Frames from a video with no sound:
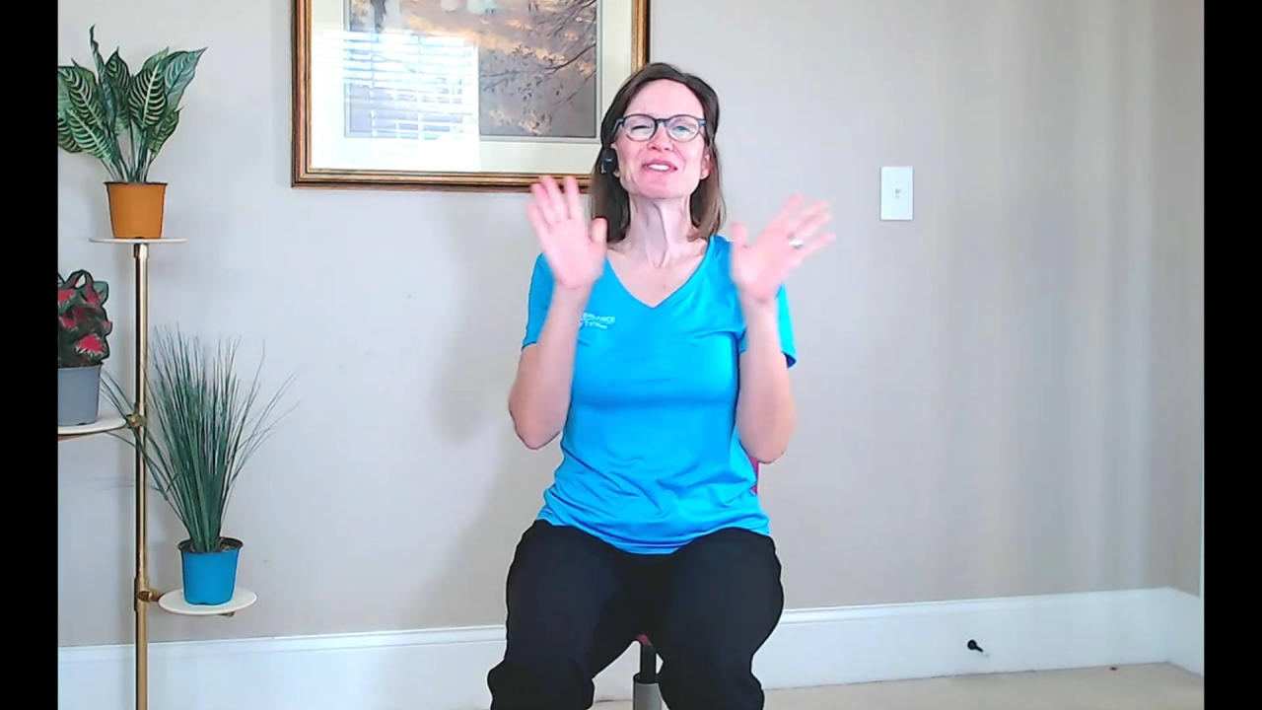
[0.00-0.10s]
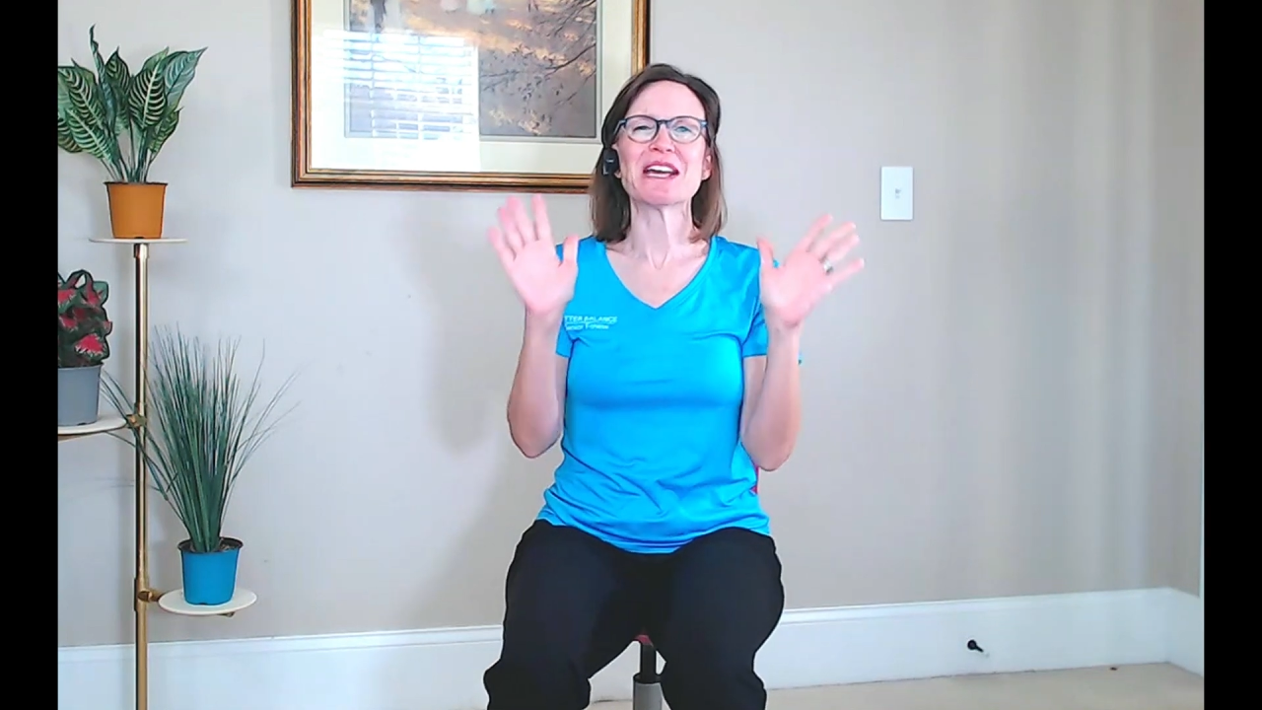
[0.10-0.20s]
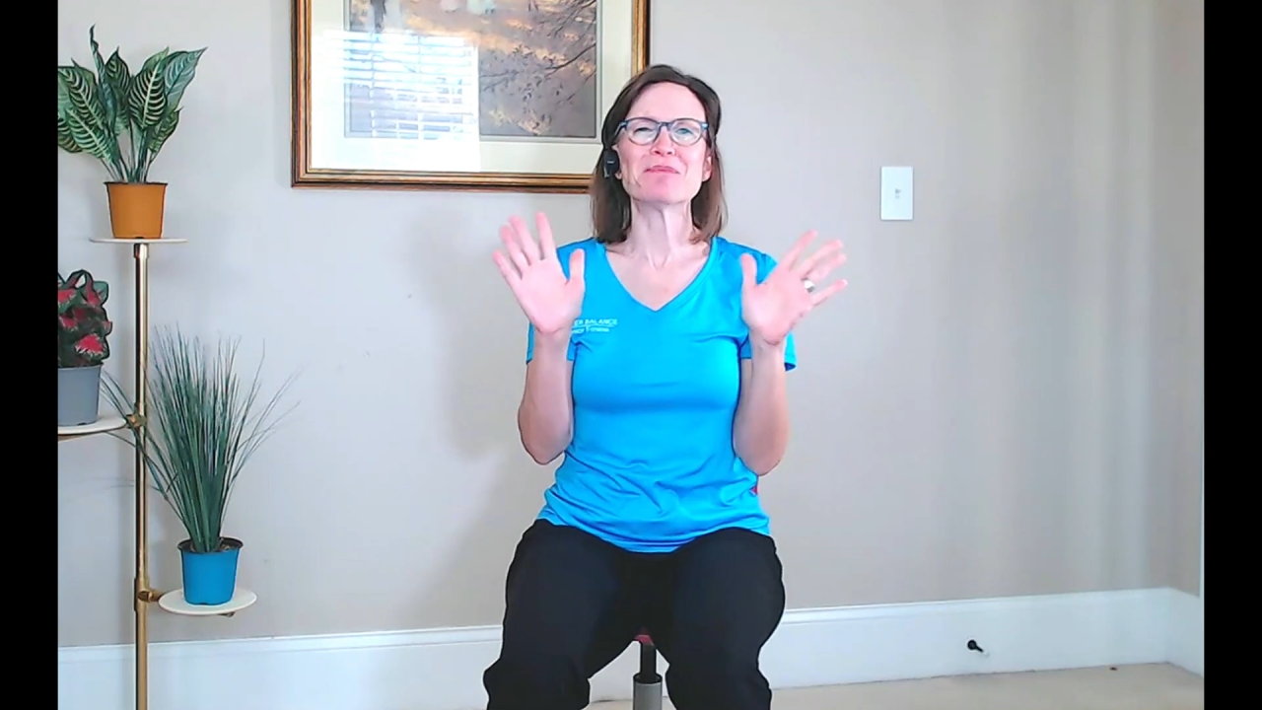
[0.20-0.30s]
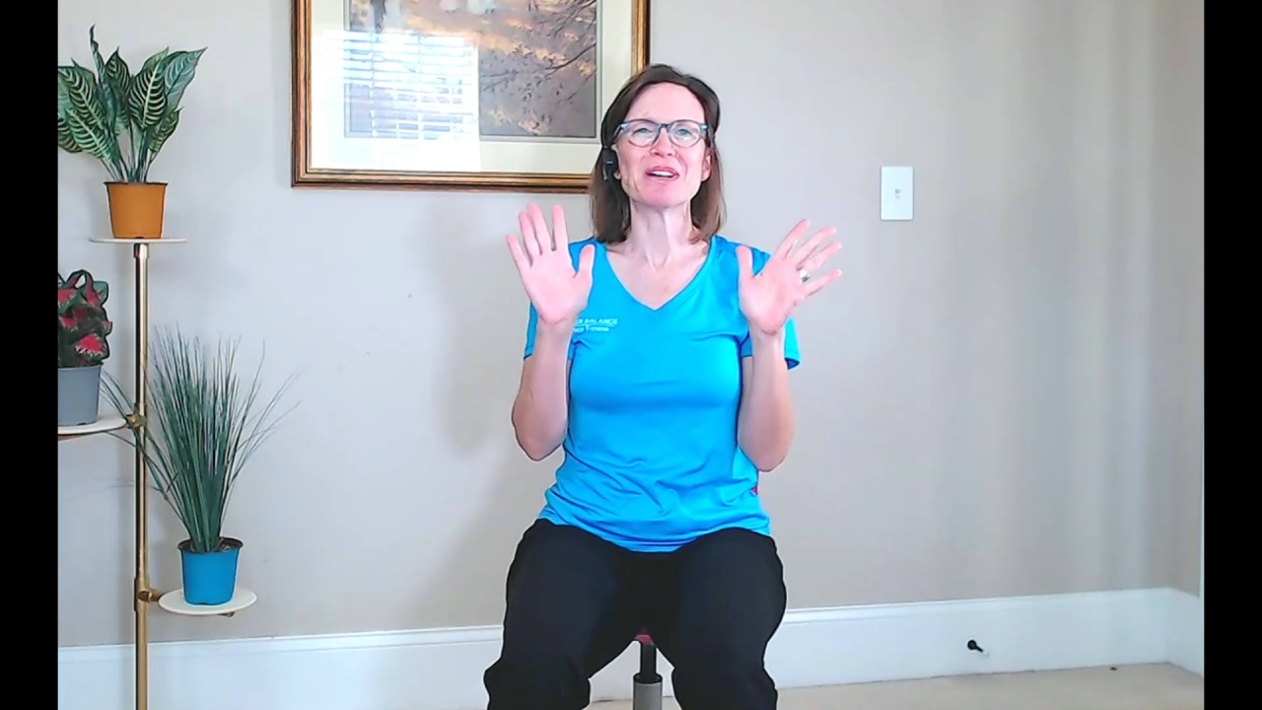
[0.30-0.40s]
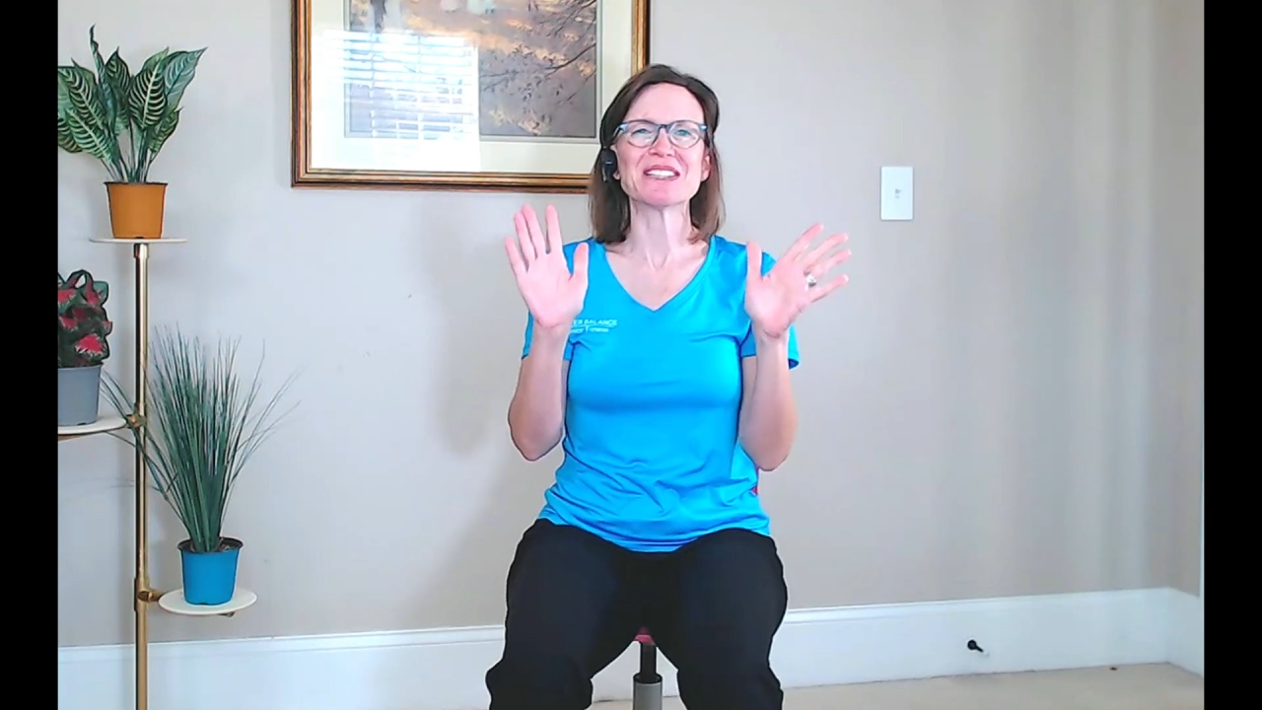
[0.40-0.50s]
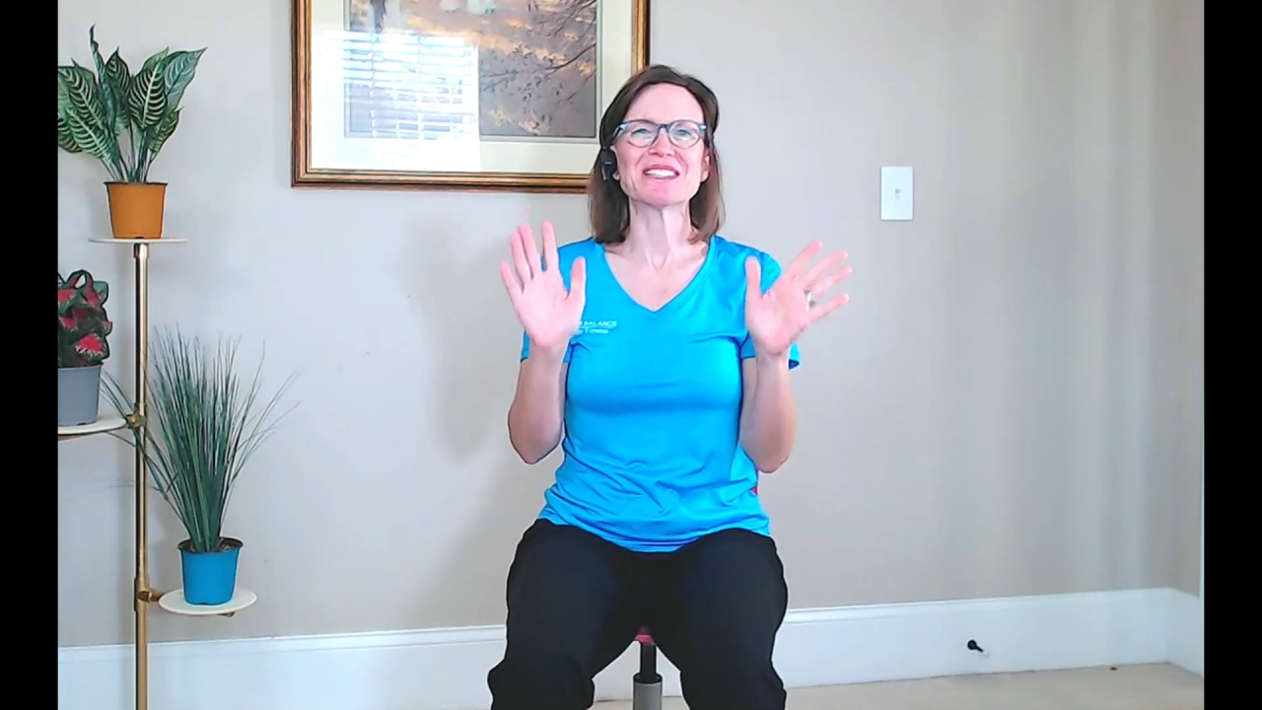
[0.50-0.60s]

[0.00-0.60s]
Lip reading: dead bug